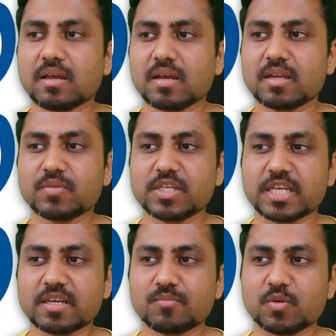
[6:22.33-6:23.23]
It will
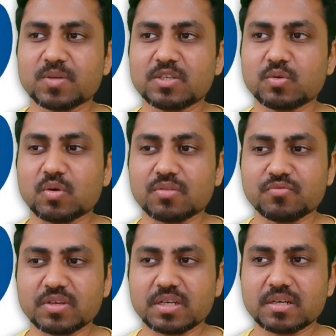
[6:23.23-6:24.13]
take a moment to
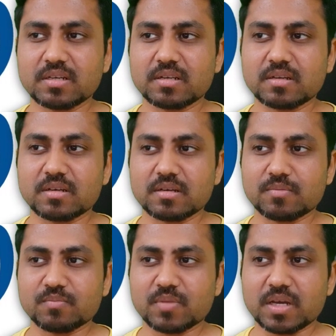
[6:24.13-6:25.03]
configure
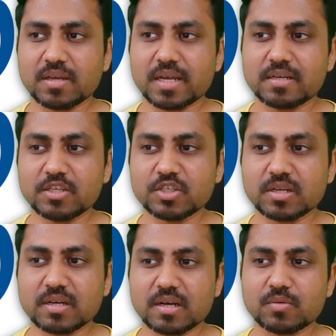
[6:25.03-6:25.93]
my
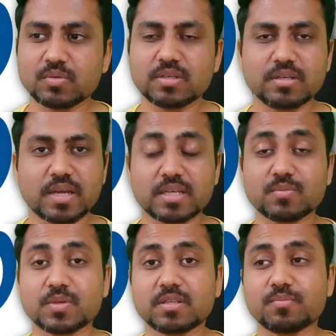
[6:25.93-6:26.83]
Atlassian account as
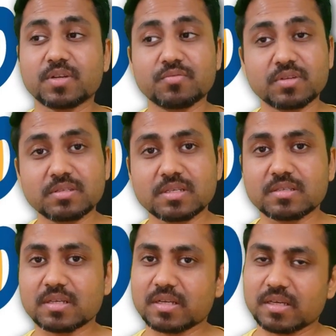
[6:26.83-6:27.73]
per the
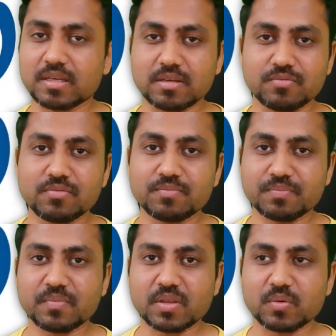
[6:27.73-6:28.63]
preferences that I gave.
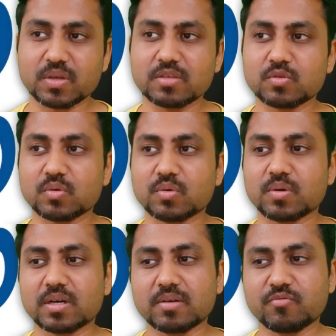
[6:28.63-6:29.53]
Okay, so
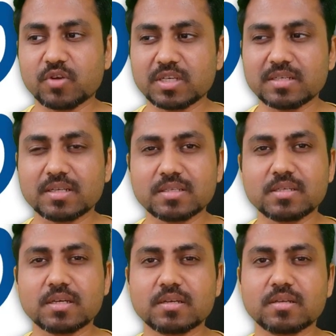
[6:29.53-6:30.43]
what it does
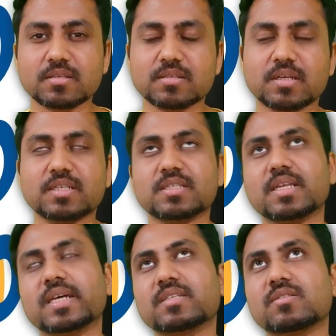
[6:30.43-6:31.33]
here is it
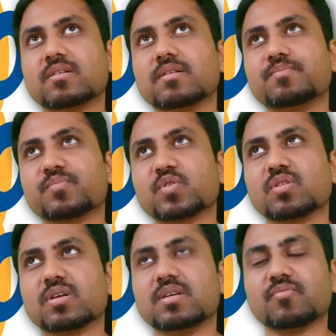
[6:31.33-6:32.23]
selects the
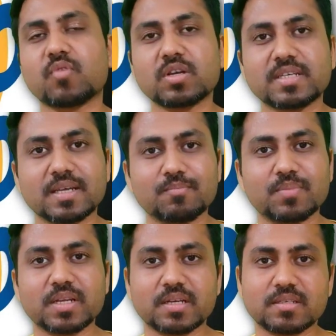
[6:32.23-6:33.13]
default
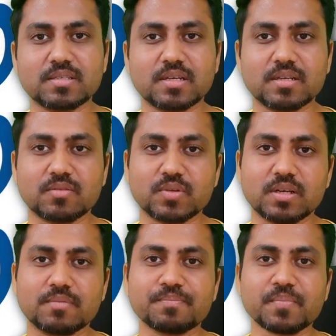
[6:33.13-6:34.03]
templates that it will